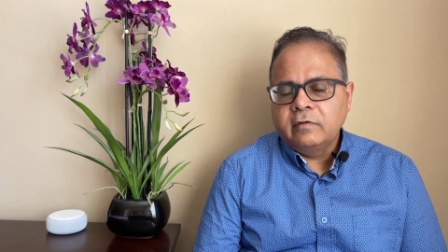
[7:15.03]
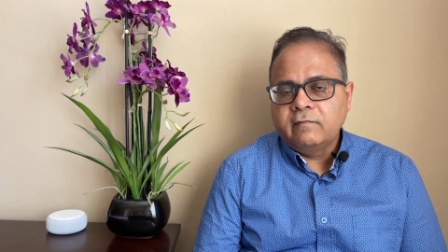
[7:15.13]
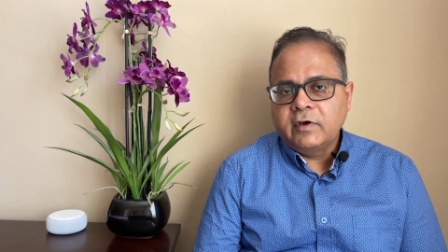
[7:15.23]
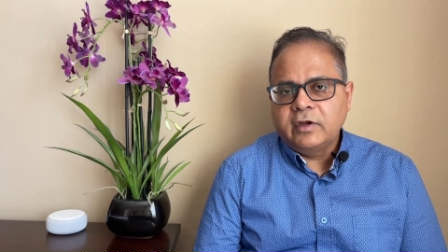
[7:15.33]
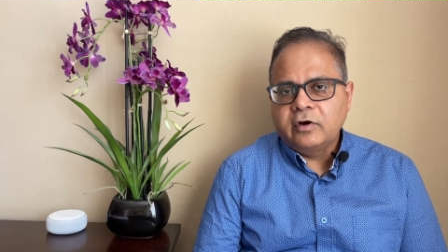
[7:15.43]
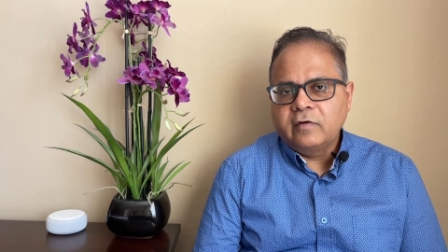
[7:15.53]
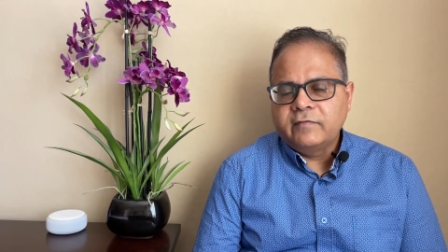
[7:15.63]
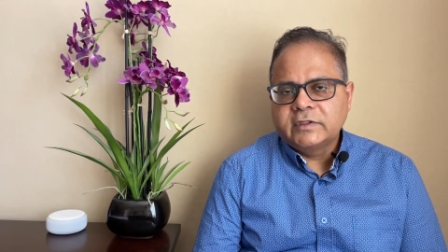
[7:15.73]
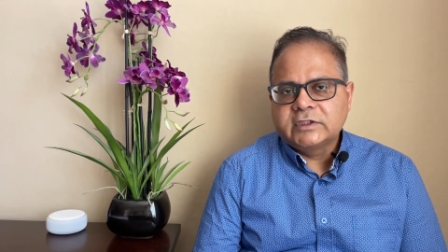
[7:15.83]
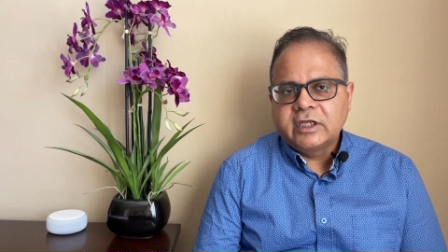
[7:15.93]
very
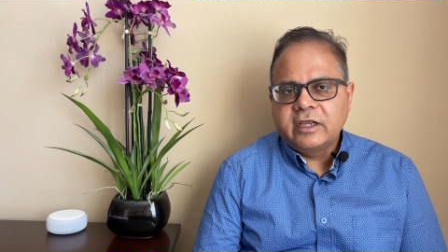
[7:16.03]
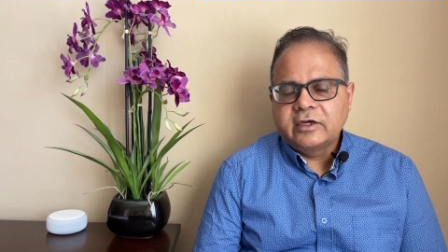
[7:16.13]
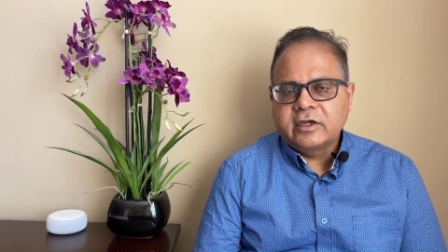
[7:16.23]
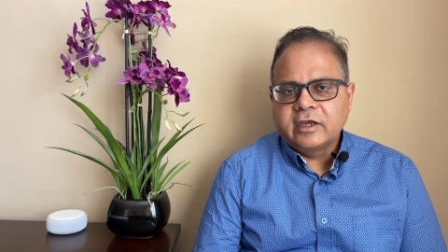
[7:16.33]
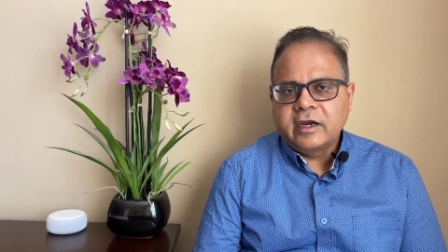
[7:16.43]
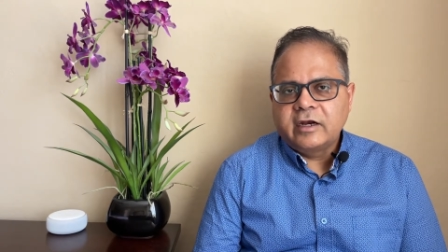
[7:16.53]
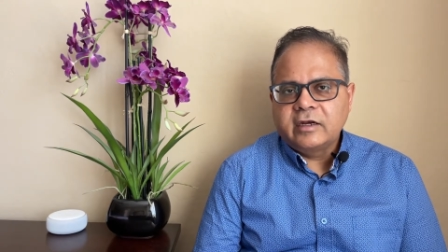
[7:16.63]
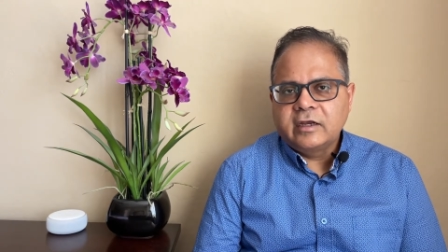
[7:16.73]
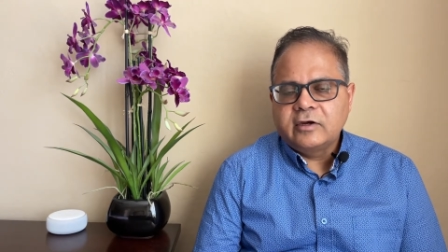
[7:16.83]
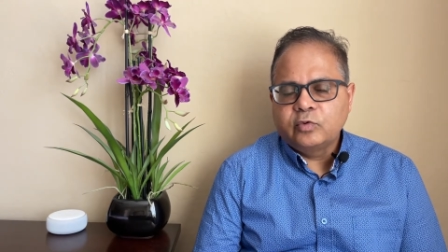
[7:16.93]
often select a
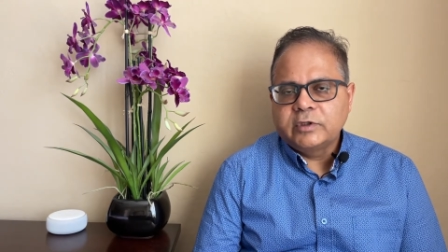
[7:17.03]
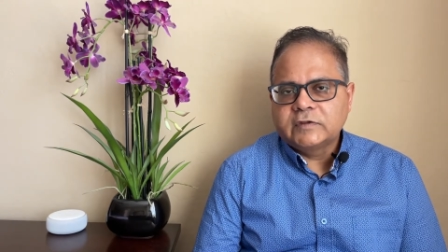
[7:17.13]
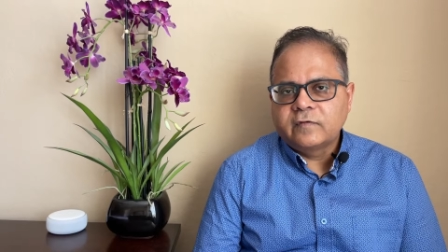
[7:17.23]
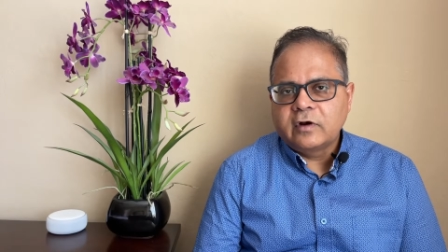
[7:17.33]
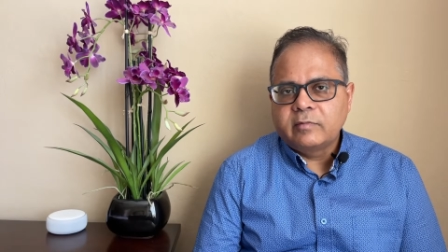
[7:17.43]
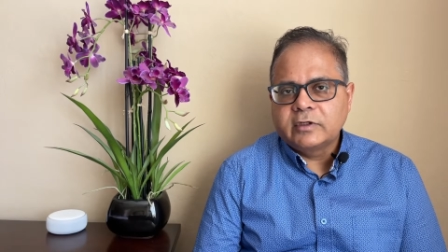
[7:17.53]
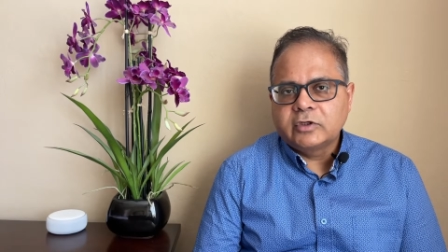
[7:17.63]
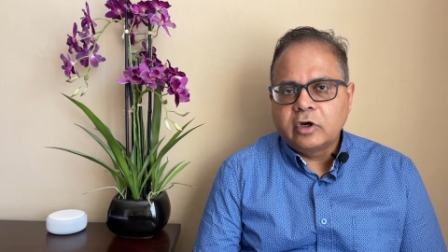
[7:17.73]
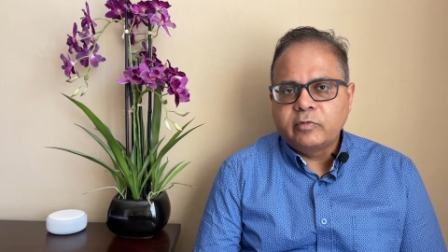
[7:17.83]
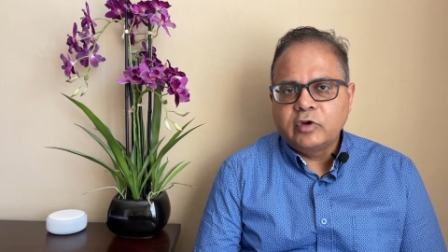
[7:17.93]
candidate who is from a
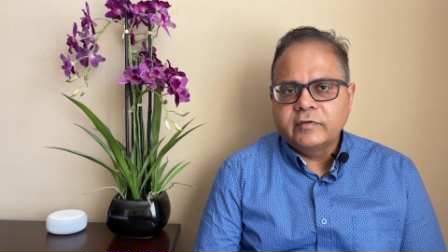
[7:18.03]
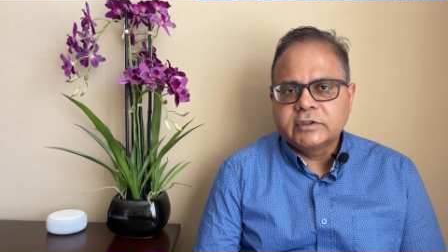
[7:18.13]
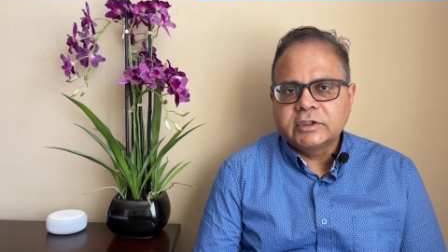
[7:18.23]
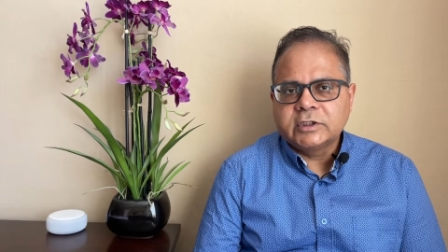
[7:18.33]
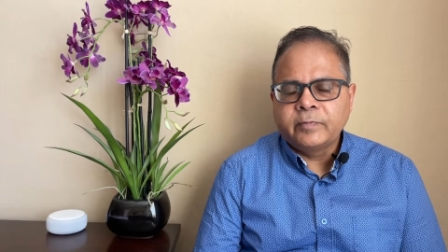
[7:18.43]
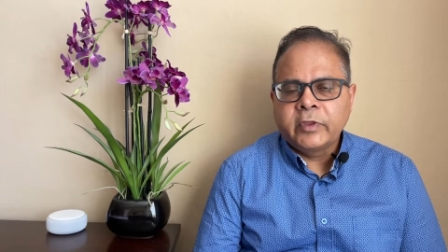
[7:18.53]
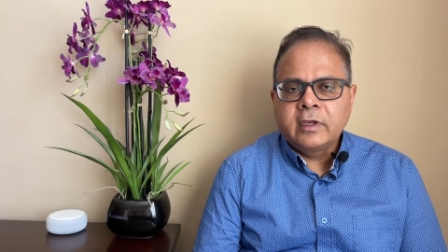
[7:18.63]
top university.